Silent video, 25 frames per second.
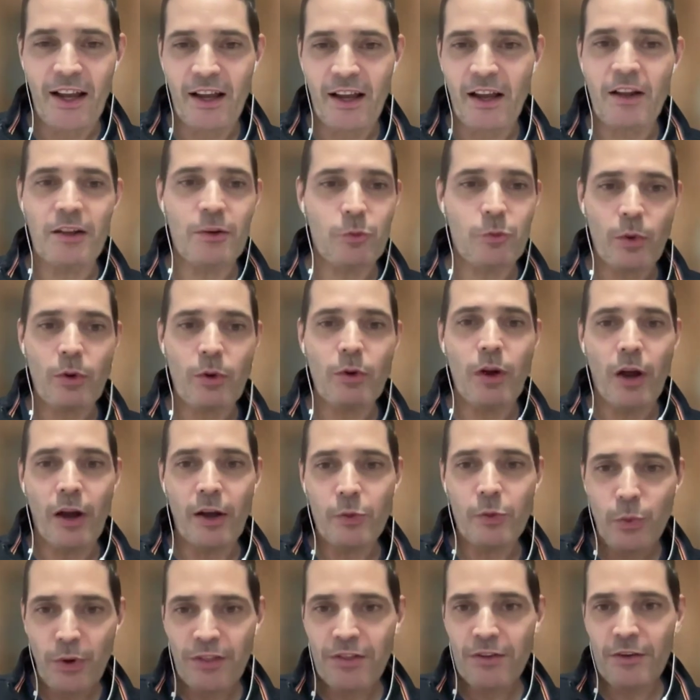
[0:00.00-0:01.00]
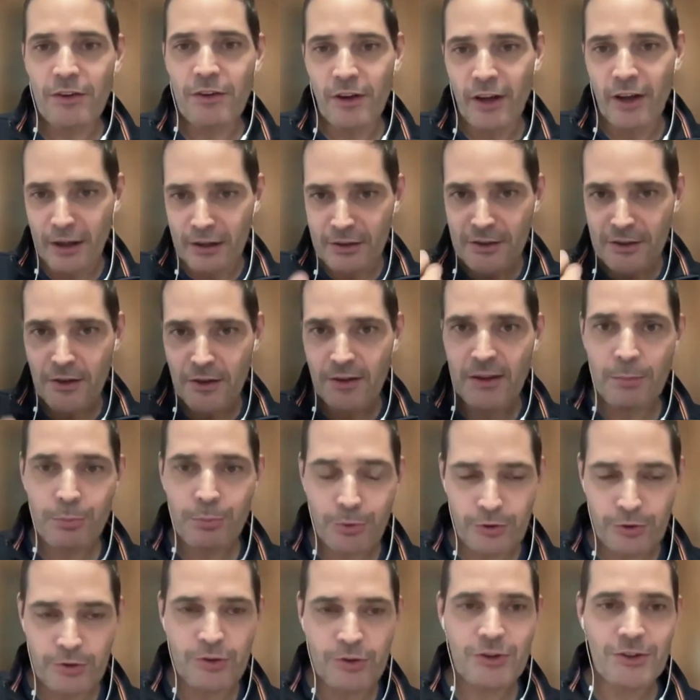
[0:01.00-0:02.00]
and with a hands-on
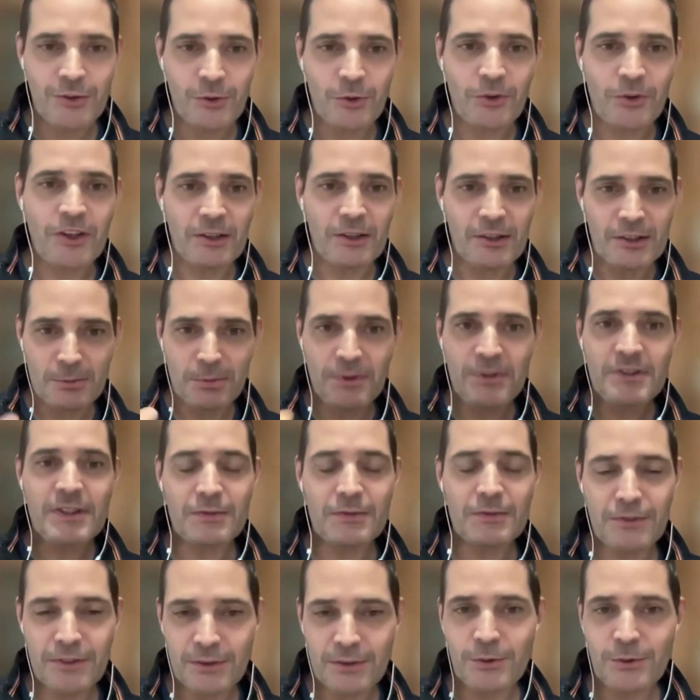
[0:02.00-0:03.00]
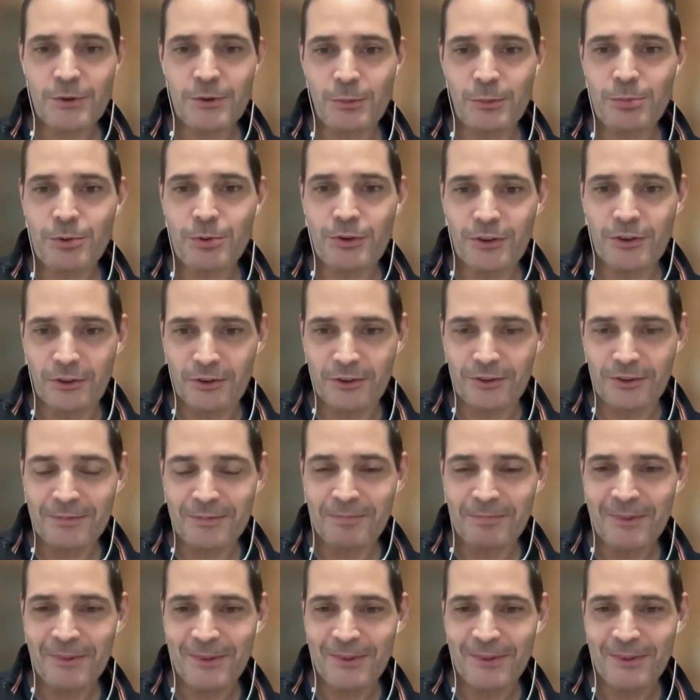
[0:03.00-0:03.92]
approach, okay, specific to your product.